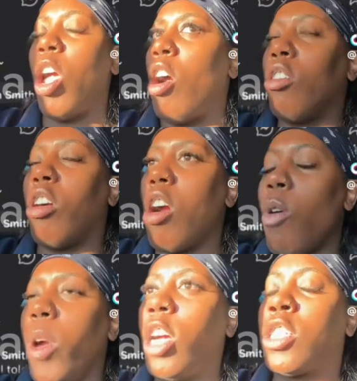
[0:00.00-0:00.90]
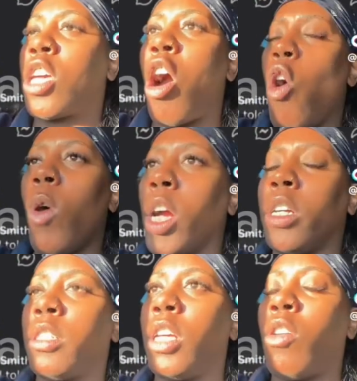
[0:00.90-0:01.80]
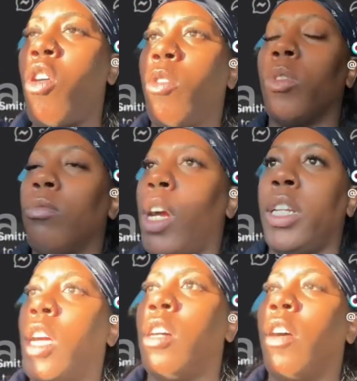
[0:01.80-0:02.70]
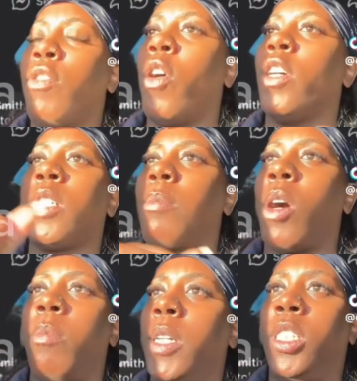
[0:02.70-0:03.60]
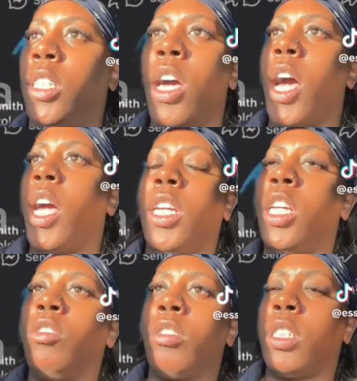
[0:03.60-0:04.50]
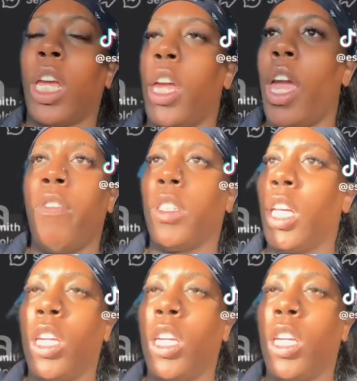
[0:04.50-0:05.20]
Girl, we're co-workers in the courtroom right now. Of course I'm gonna mention you. I need you to say everything